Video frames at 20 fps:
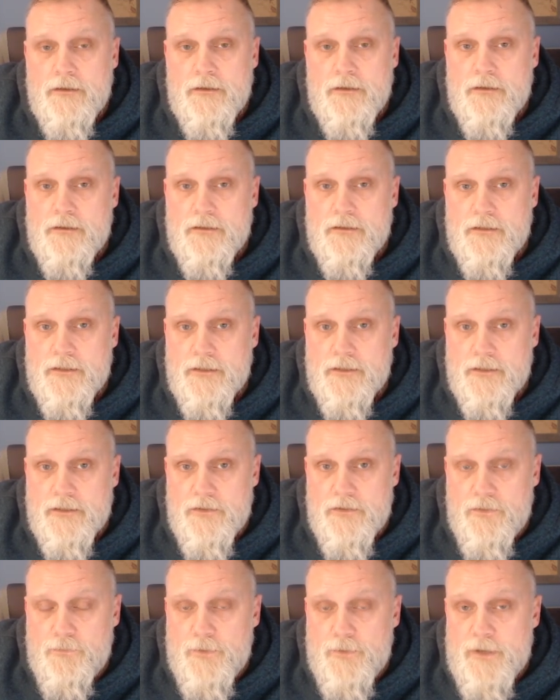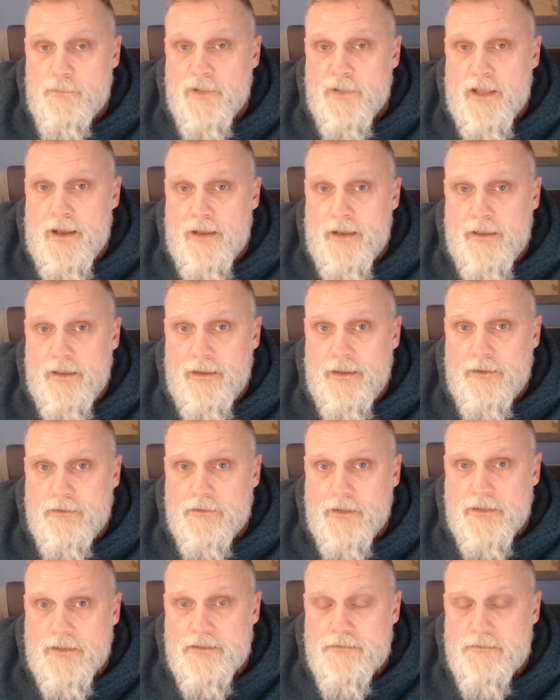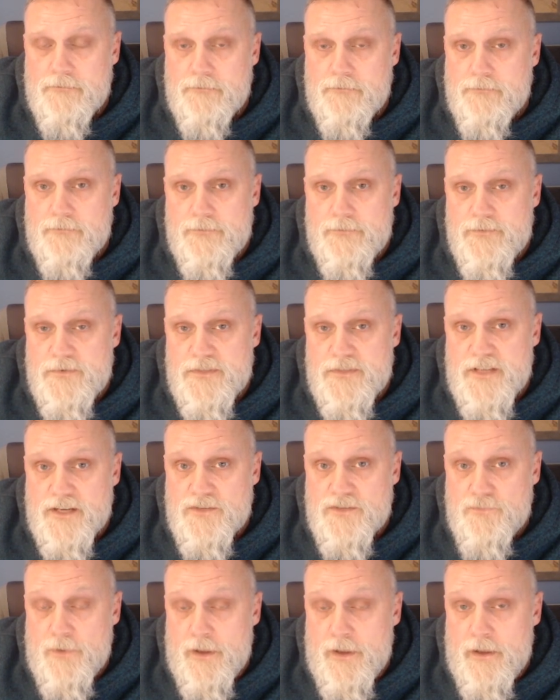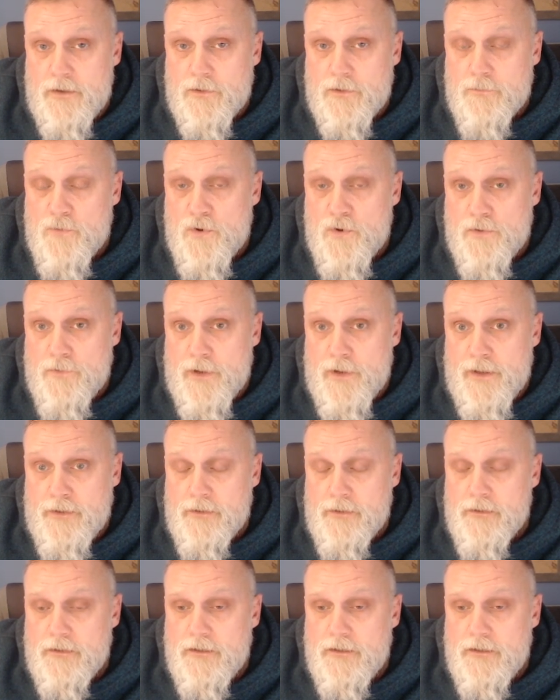3 black and like 6 red or more red.